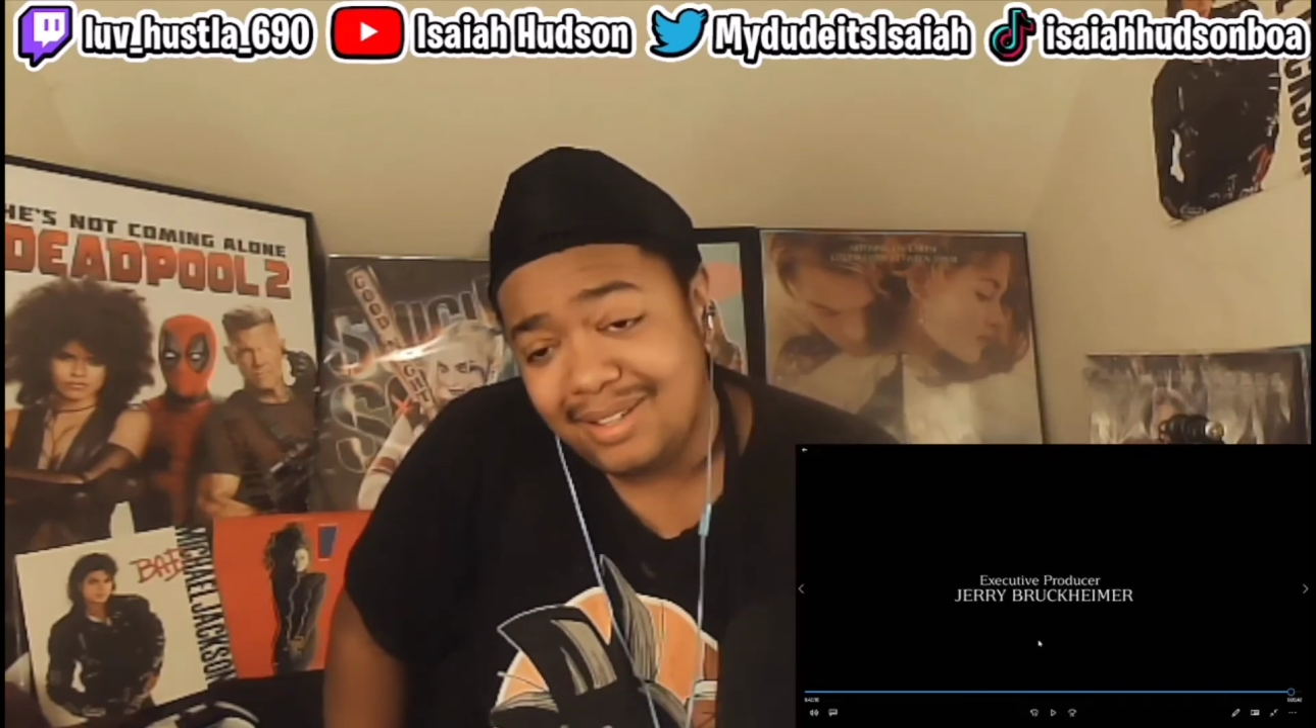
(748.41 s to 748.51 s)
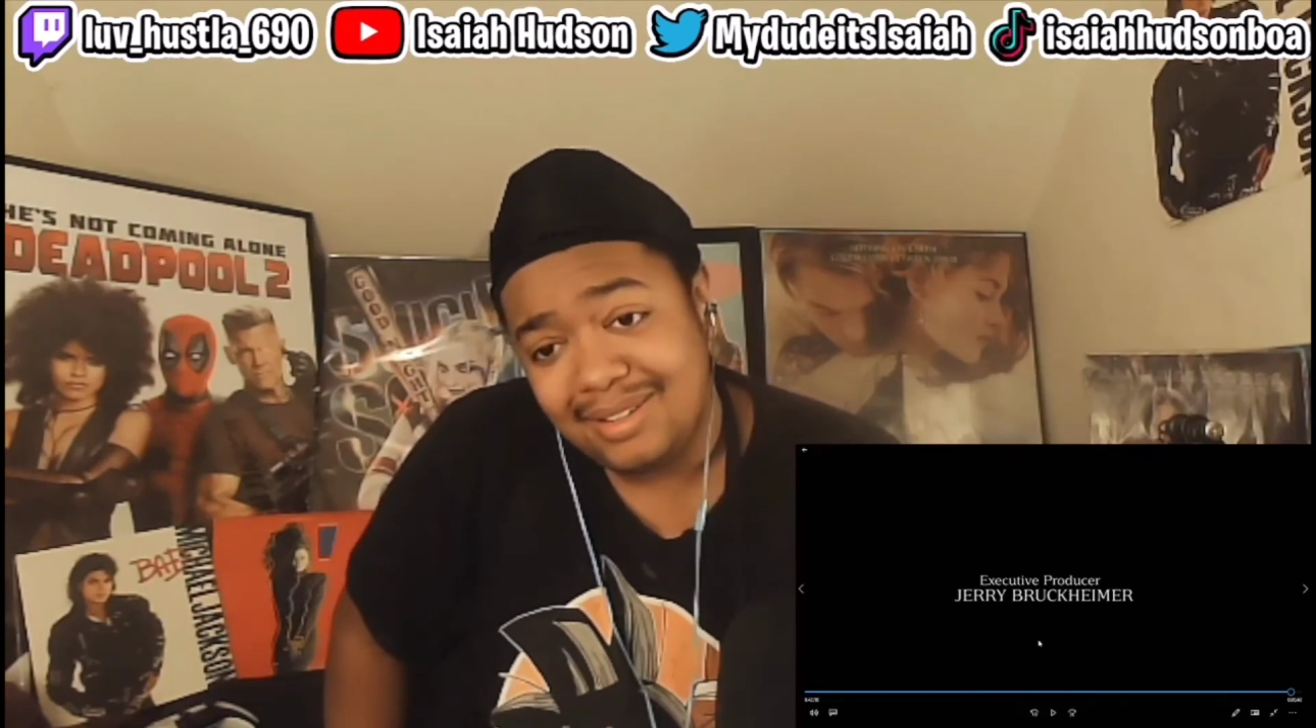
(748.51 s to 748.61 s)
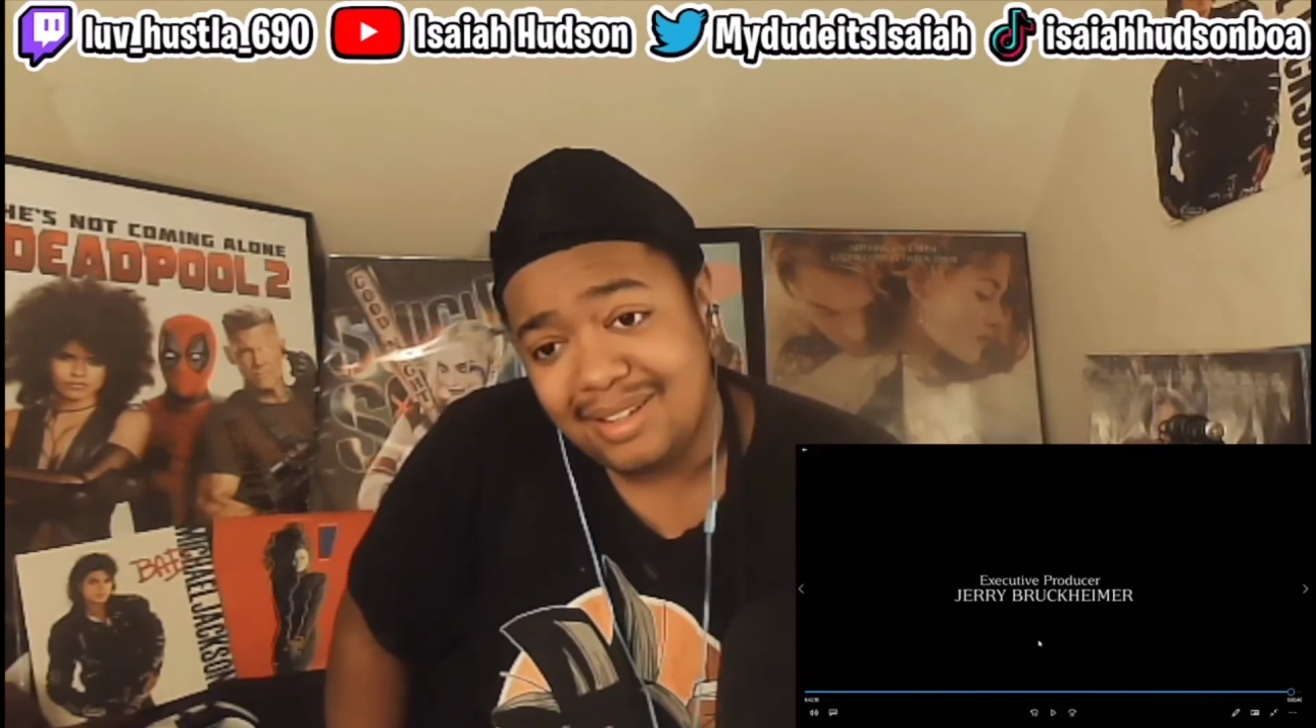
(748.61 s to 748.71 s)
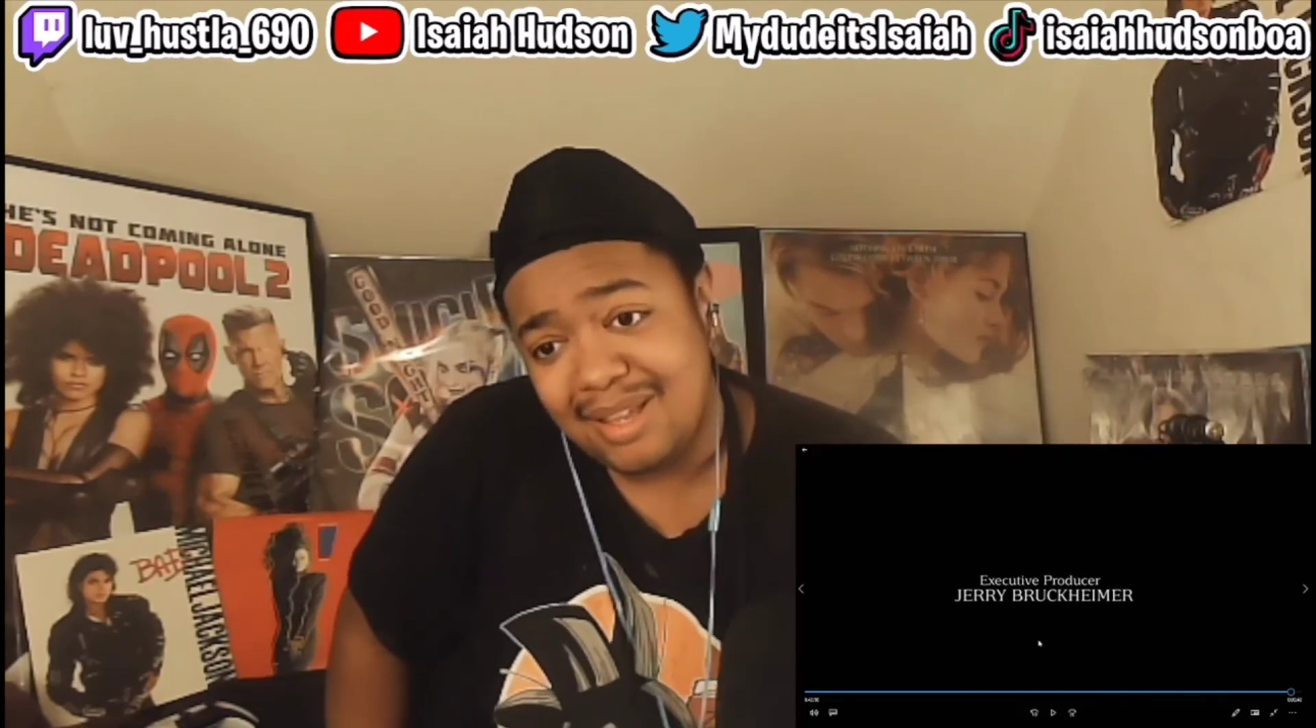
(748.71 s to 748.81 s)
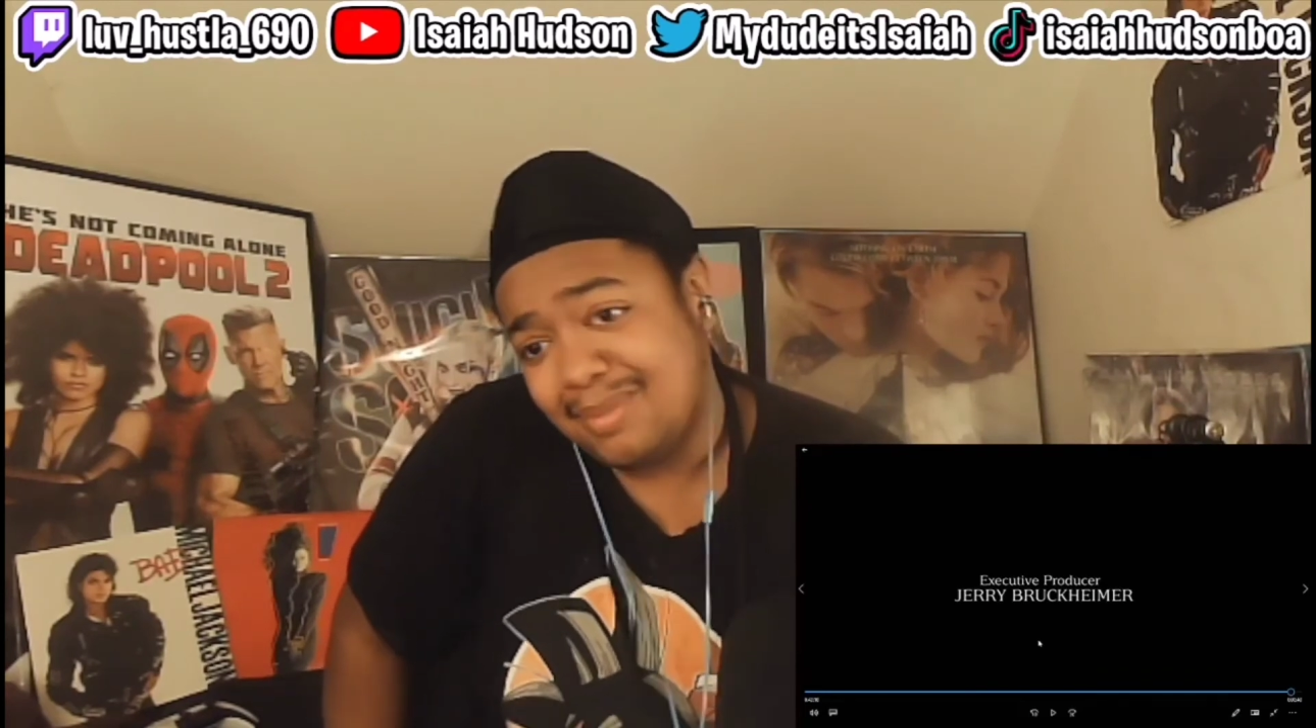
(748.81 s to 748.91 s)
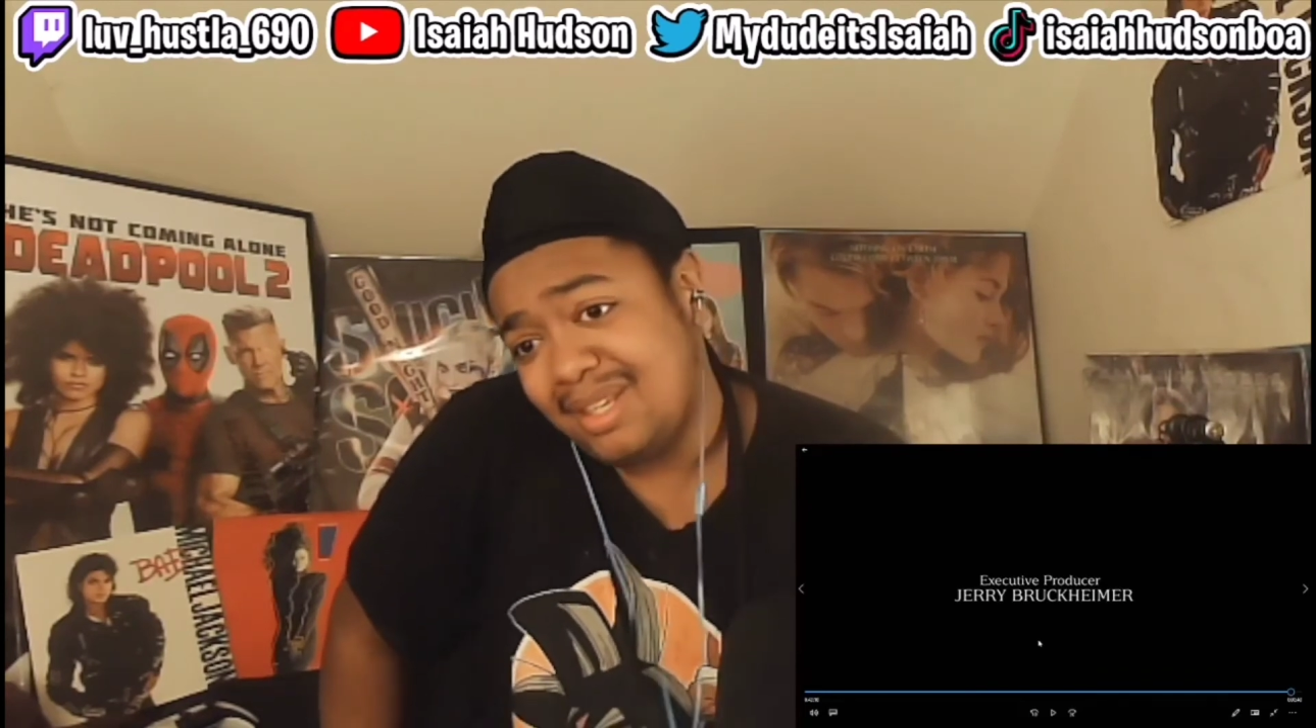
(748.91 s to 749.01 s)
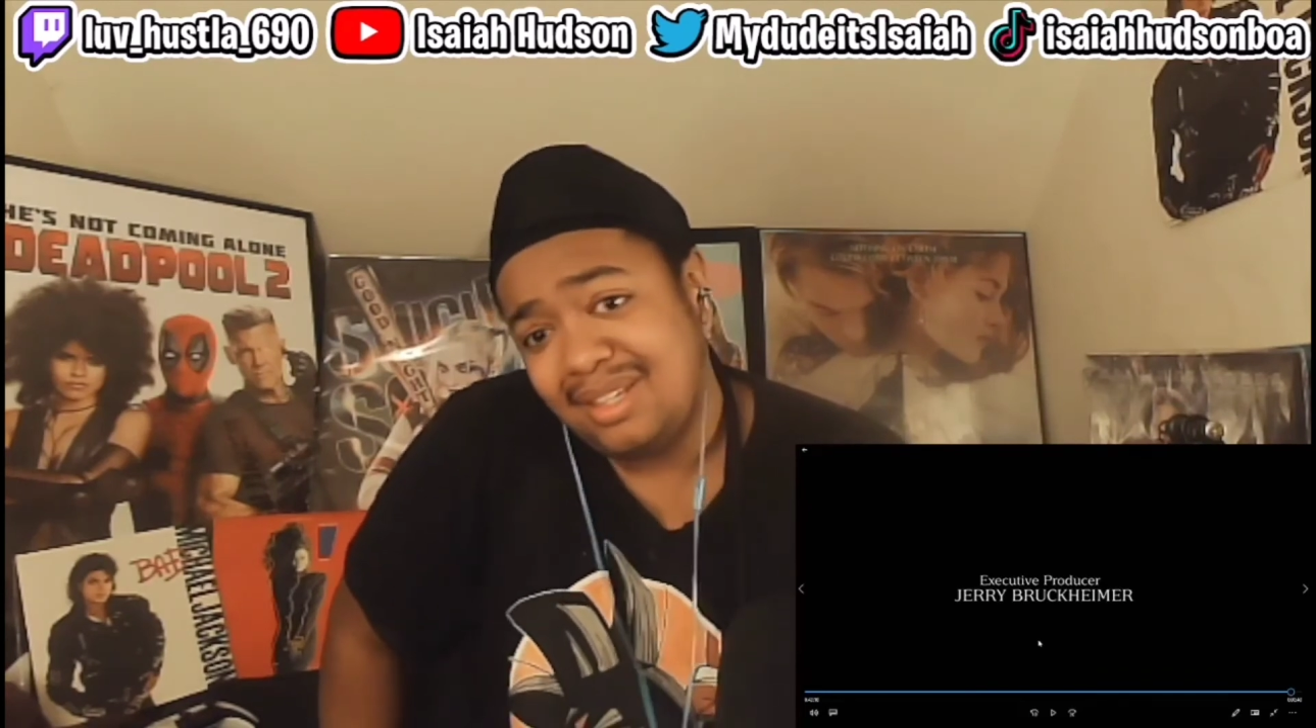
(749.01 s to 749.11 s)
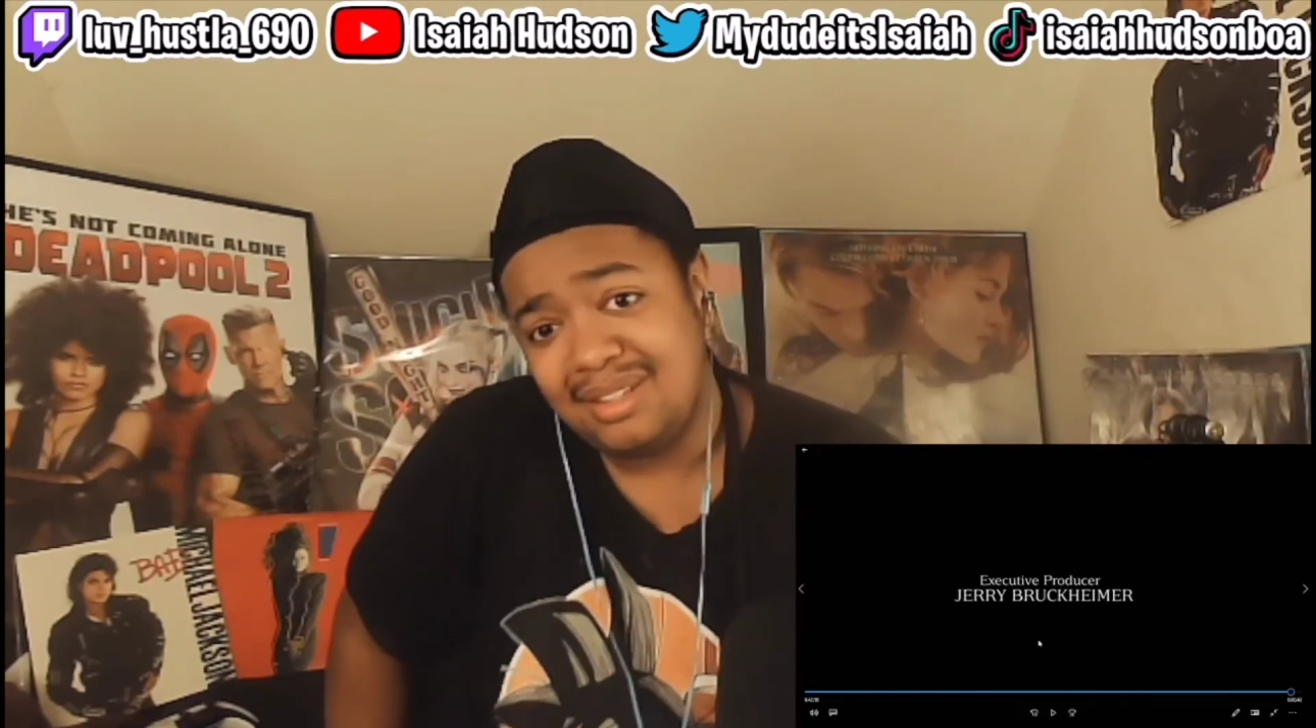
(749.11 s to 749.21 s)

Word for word: I mean,